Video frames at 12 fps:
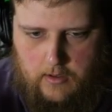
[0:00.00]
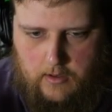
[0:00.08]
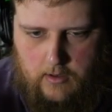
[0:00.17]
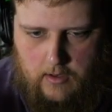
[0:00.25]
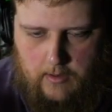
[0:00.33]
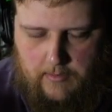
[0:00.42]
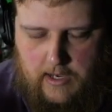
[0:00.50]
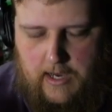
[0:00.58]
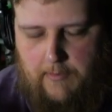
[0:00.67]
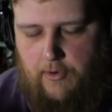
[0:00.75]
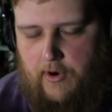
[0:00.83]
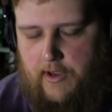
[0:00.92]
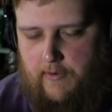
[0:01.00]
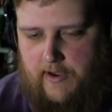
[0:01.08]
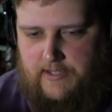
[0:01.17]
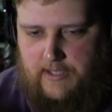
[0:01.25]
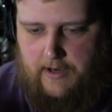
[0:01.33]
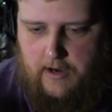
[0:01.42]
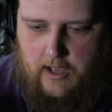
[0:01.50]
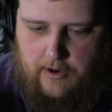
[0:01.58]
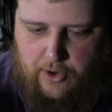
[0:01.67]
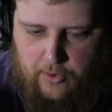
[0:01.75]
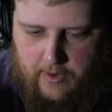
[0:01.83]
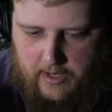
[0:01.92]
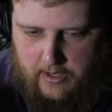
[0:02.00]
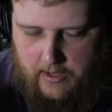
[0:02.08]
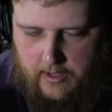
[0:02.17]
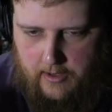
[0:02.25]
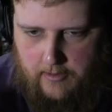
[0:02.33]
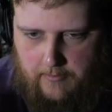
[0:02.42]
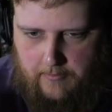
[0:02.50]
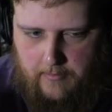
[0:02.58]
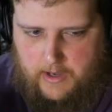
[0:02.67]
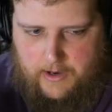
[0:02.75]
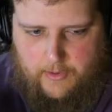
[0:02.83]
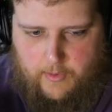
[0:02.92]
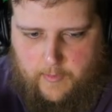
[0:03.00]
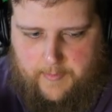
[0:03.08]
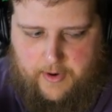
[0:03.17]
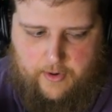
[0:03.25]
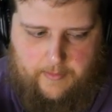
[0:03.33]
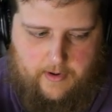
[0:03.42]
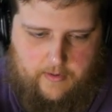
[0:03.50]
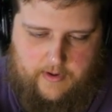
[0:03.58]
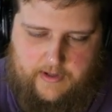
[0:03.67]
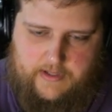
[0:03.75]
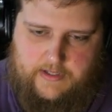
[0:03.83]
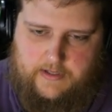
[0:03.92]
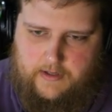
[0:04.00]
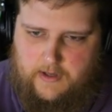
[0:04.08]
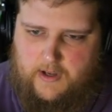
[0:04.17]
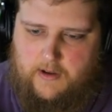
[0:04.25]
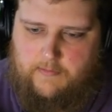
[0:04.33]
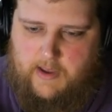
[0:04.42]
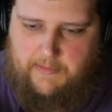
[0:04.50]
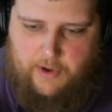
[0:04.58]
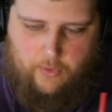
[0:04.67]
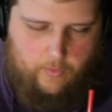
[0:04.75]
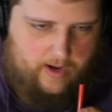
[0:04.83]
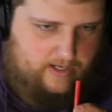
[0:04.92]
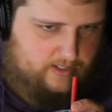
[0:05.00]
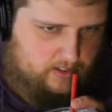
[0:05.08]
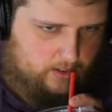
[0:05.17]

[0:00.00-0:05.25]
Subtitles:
I'm kind of more interested in not doing, I don't know what mirror mode is. Maybe you race.